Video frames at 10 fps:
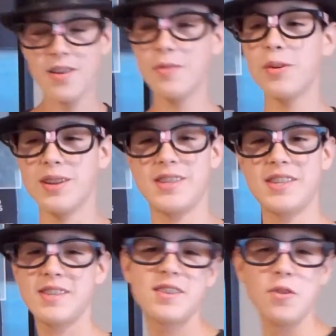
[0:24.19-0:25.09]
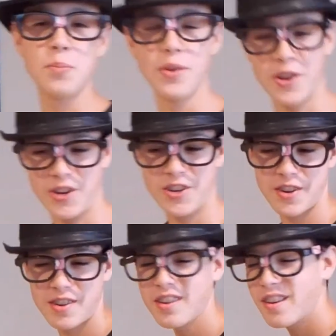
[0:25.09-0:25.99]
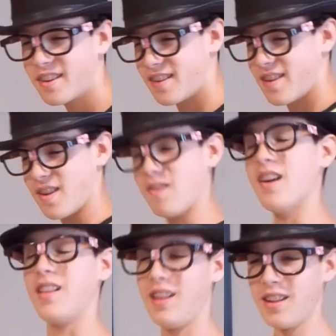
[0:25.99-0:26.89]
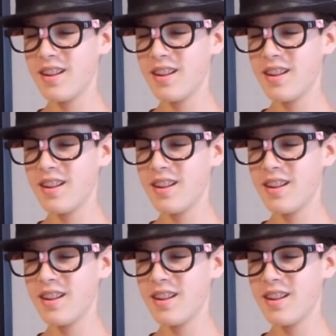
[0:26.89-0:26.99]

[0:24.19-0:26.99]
What a stupid agent. Well,